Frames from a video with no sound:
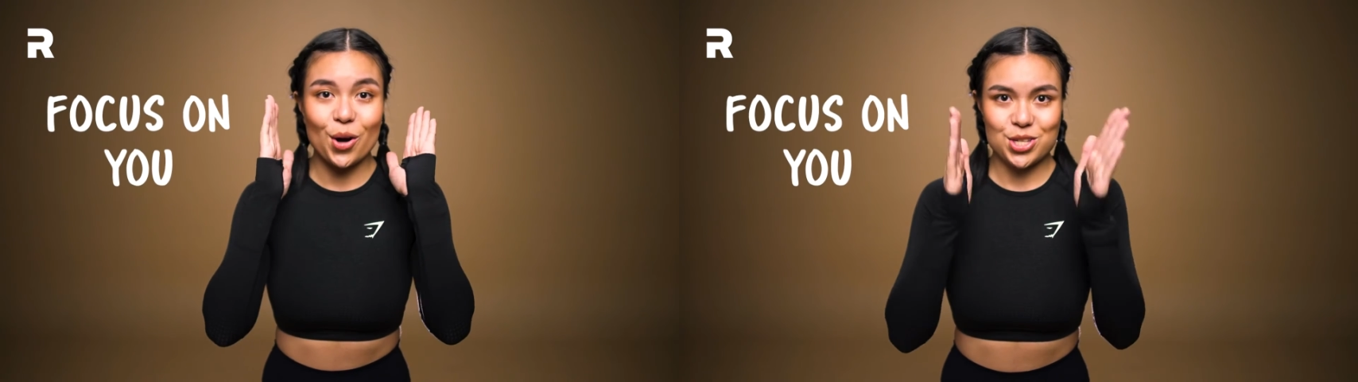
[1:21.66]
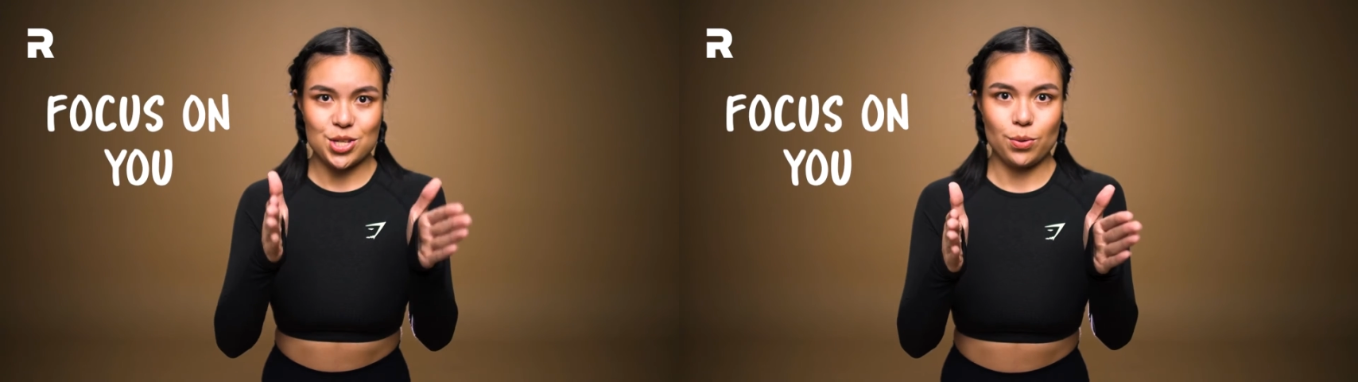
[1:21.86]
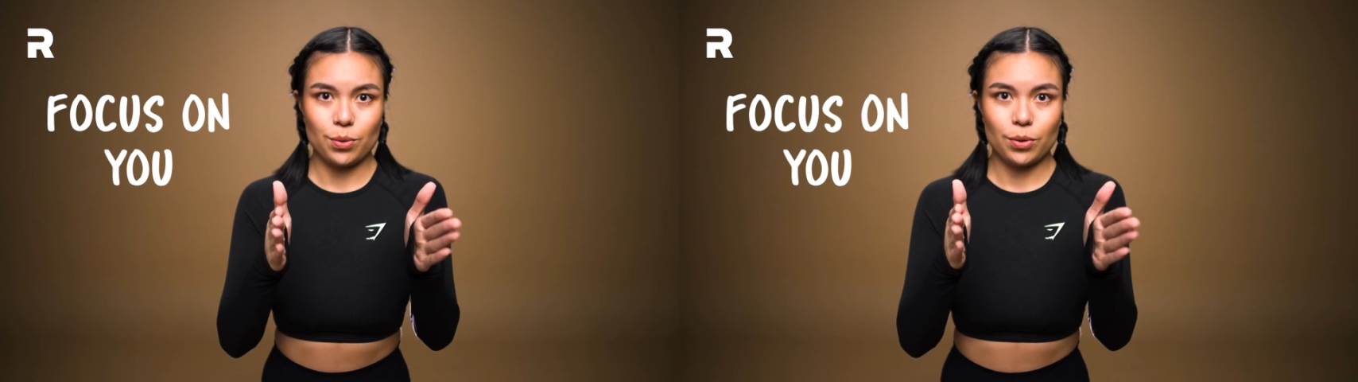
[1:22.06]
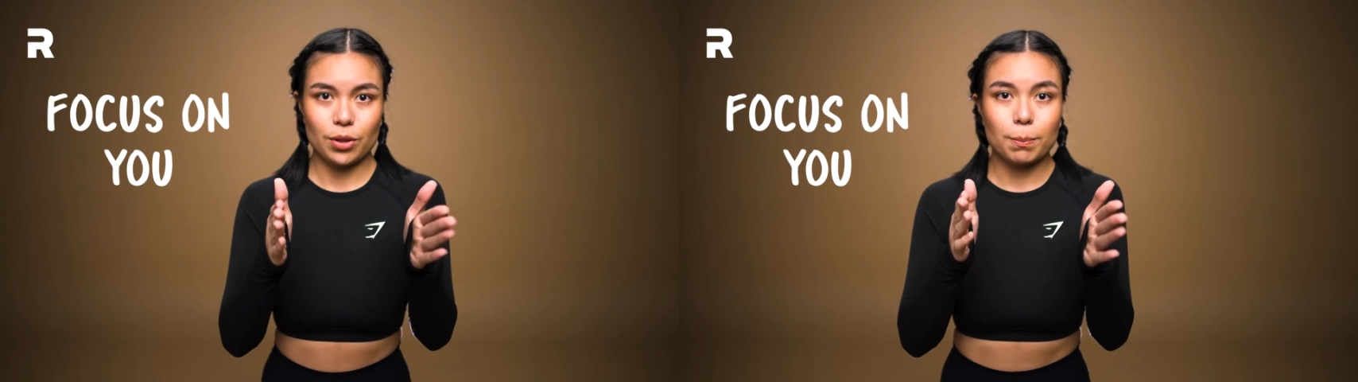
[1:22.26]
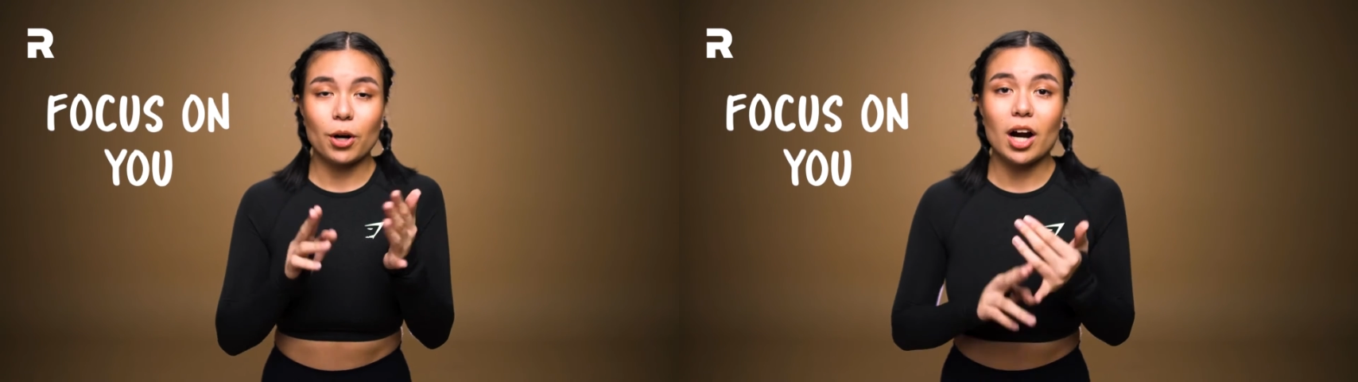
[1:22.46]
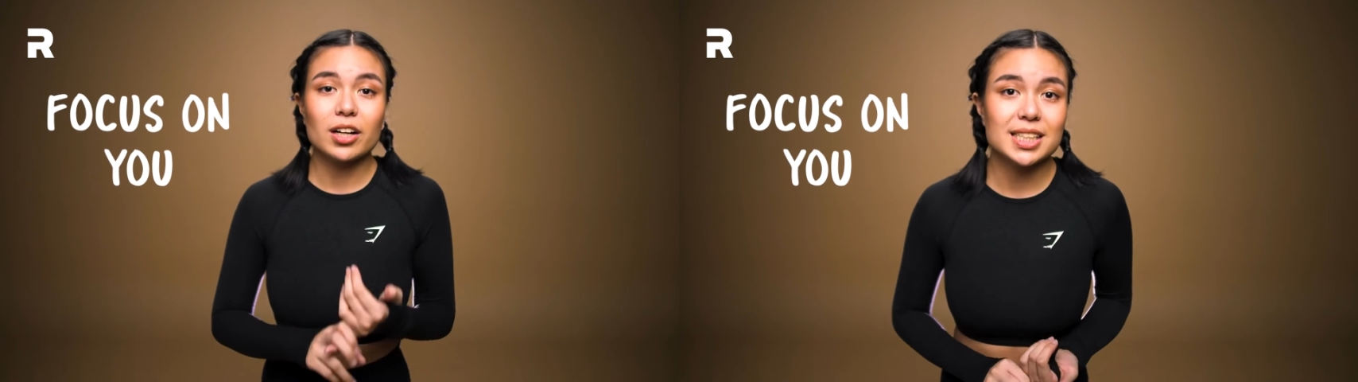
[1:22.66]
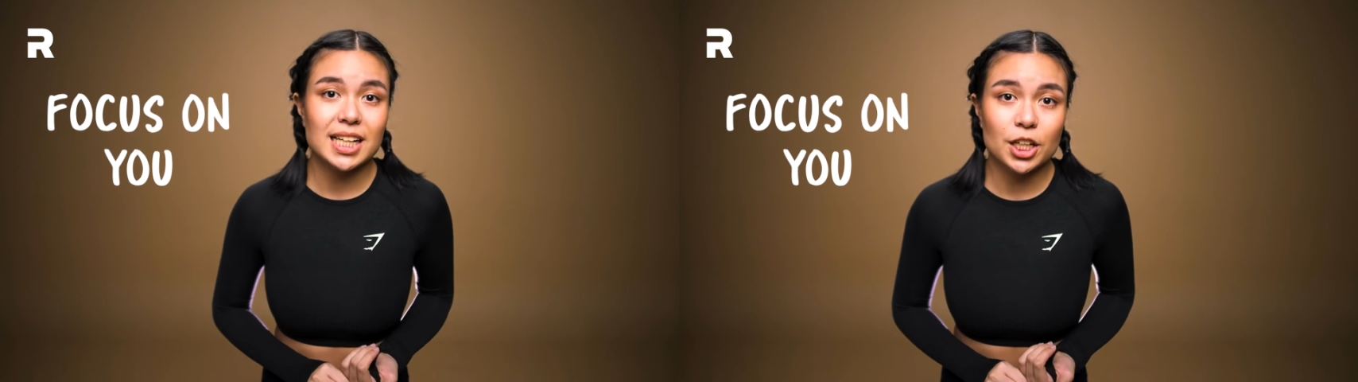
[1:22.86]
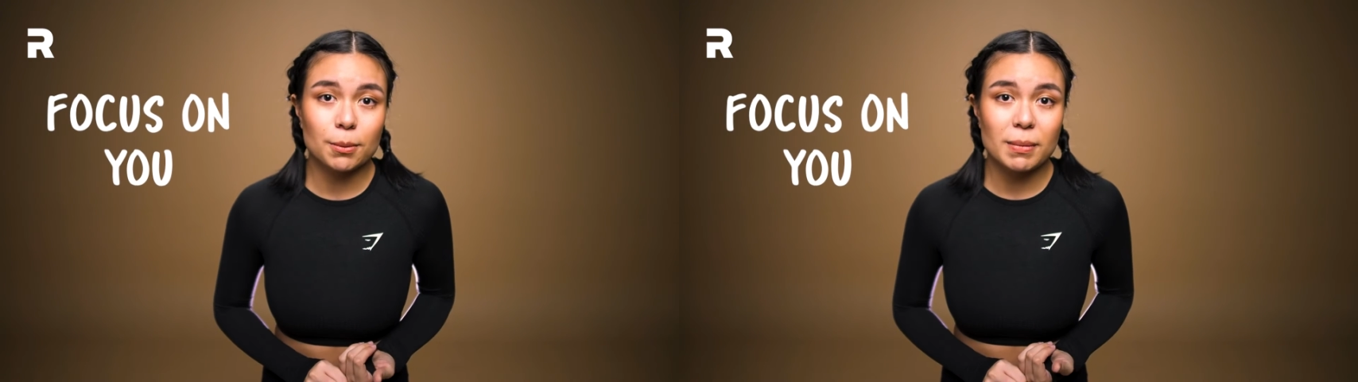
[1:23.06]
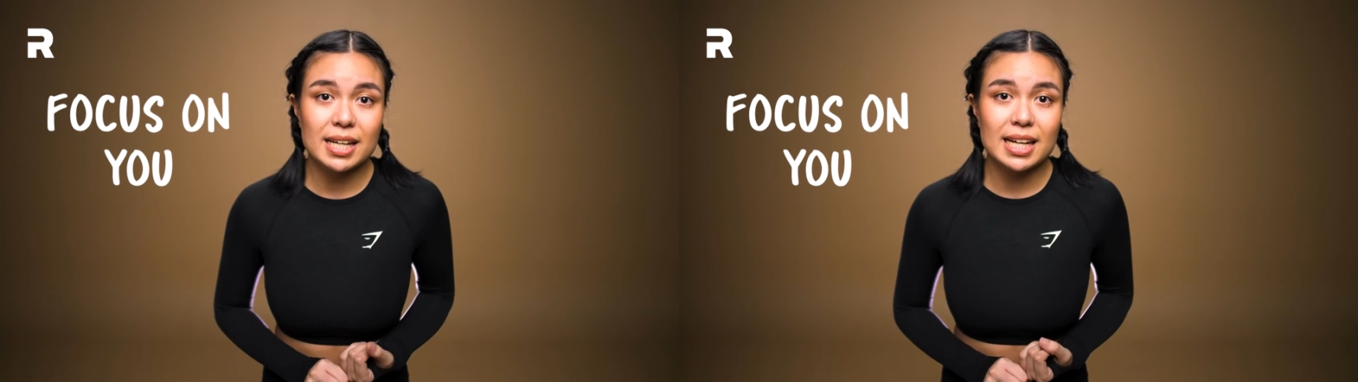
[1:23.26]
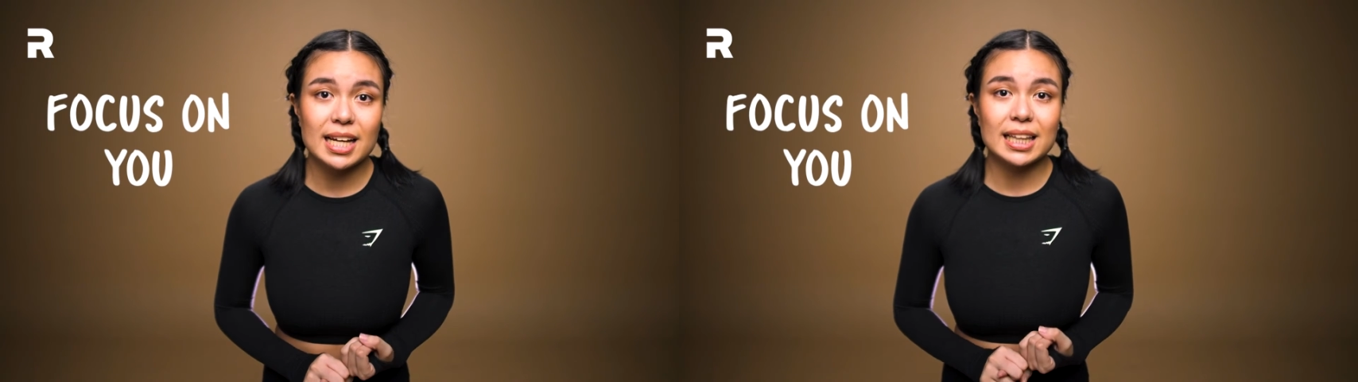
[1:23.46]
on you, the progress that you're
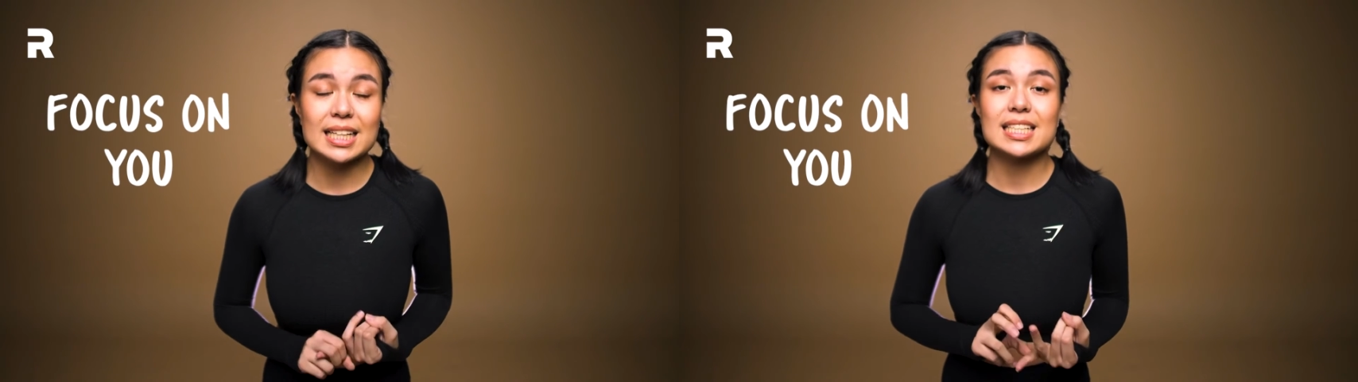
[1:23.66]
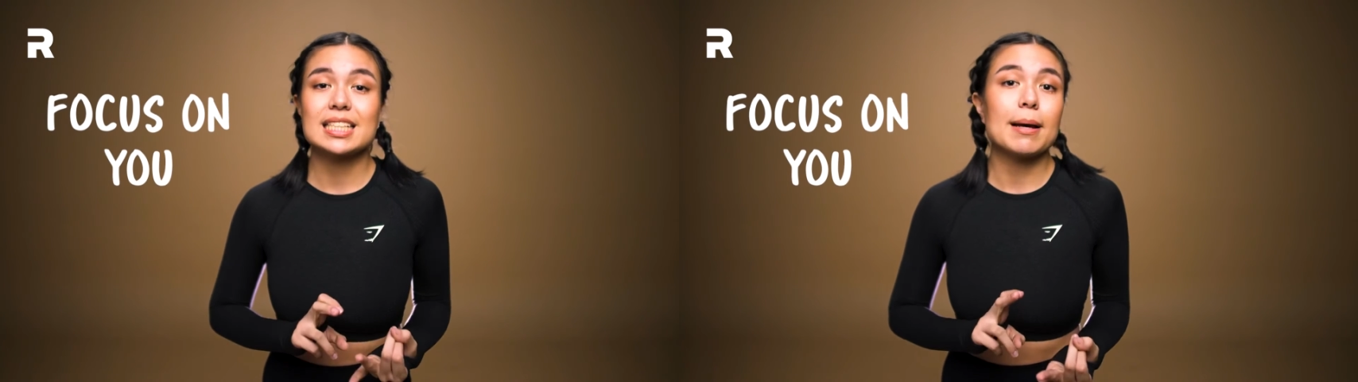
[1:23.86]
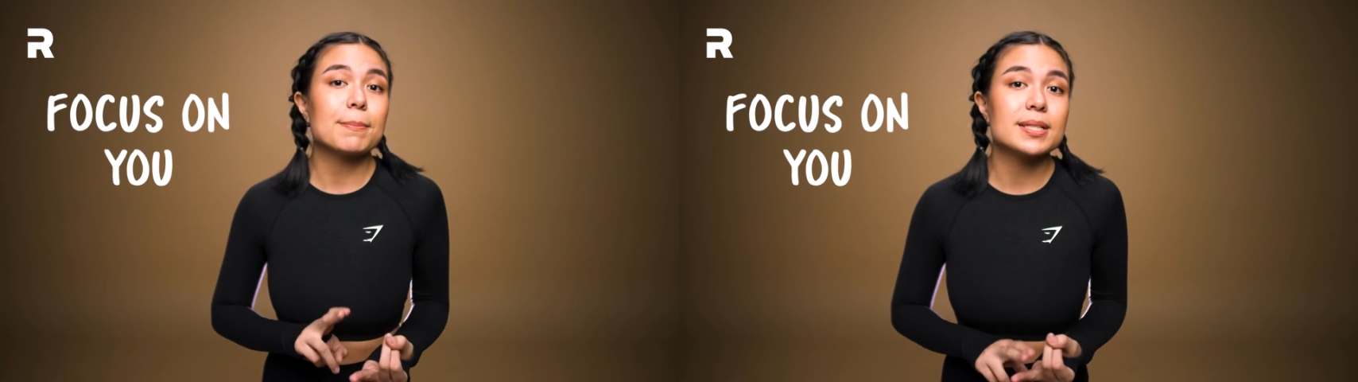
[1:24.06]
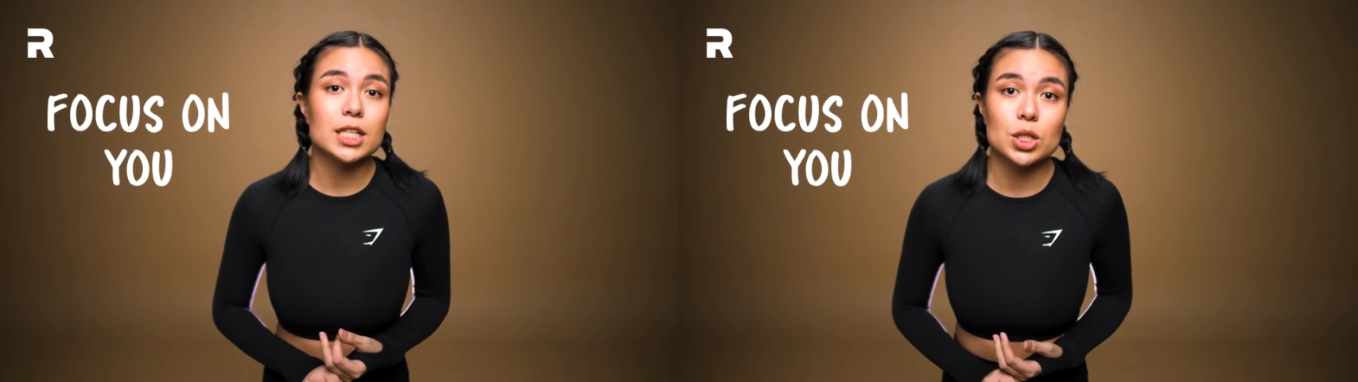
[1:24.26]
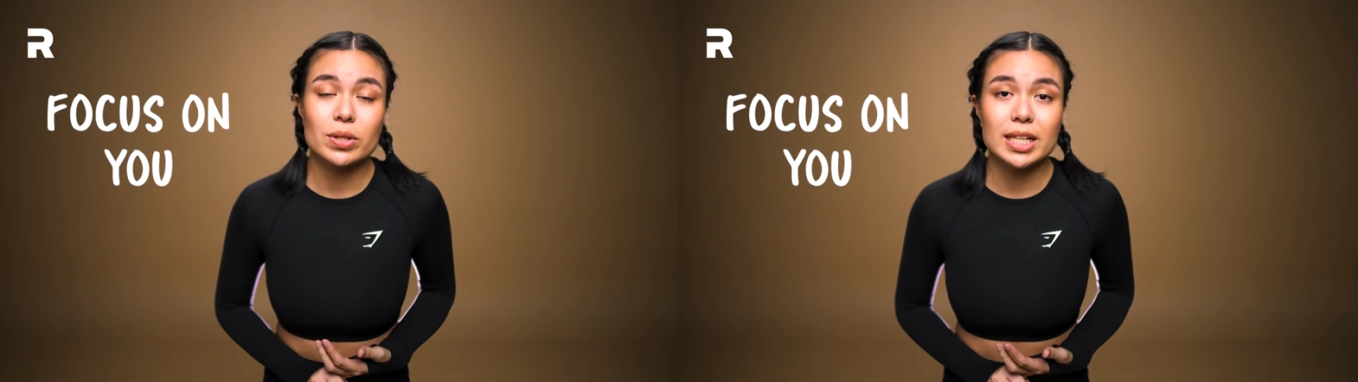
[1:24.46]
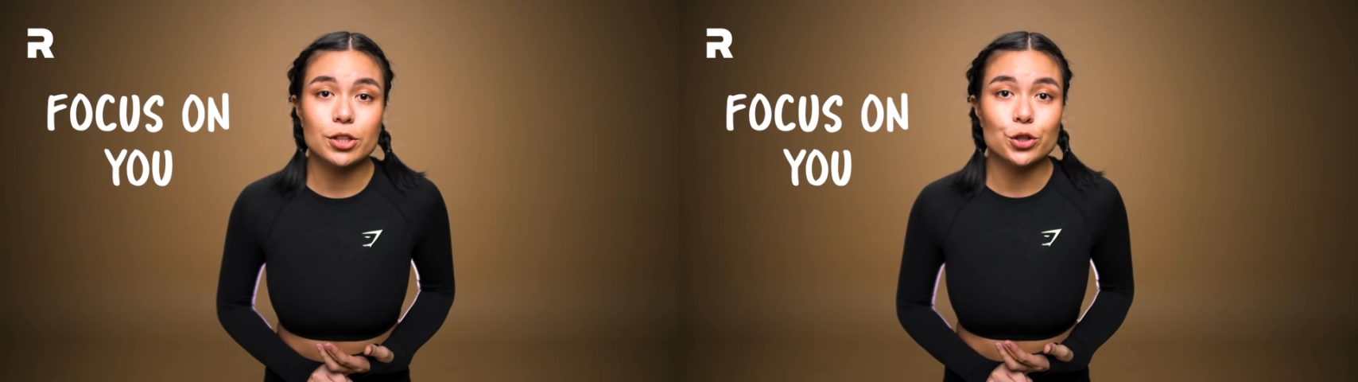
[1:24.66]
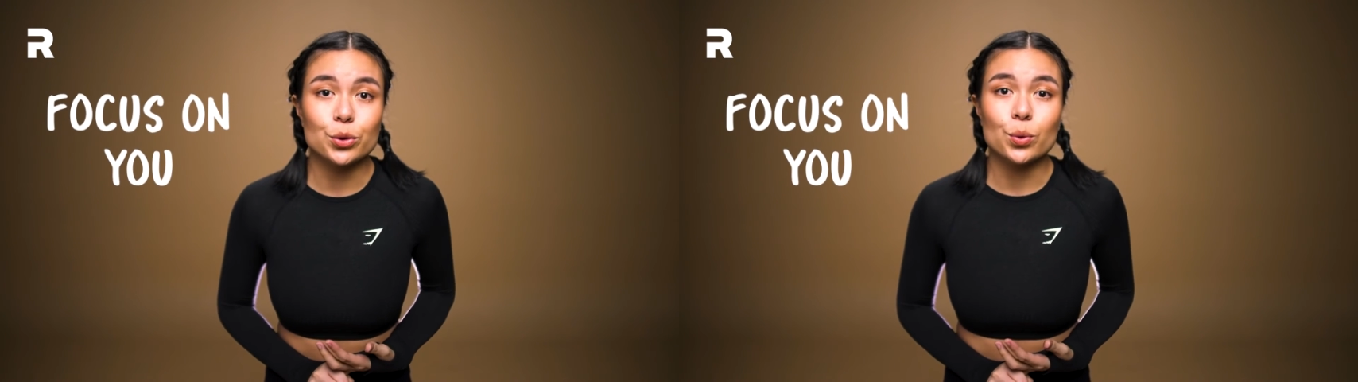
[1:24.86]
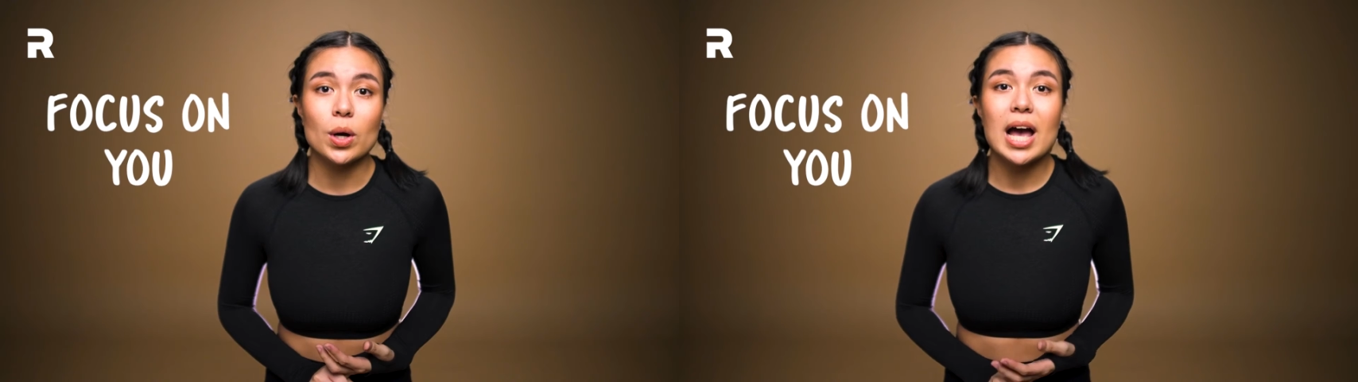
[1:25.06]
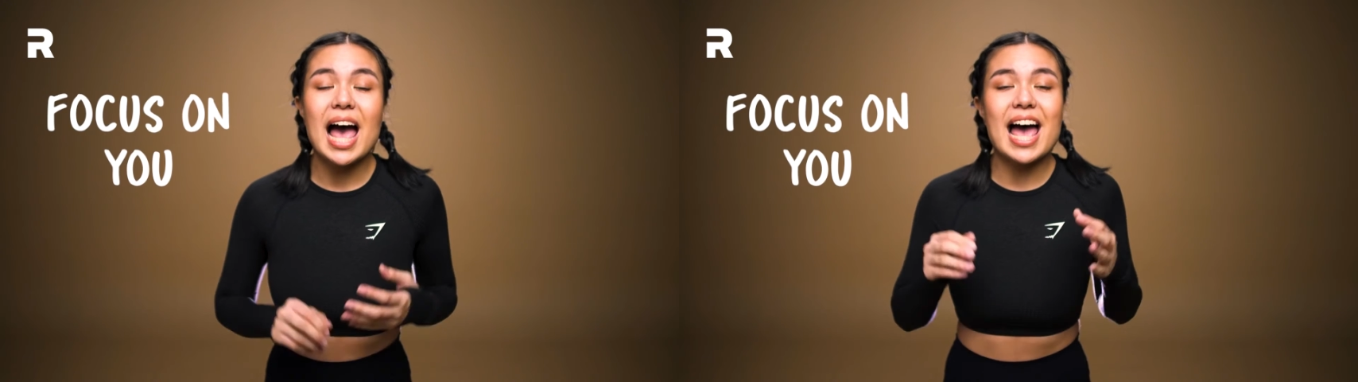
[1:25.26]
making, the steps that you need to do,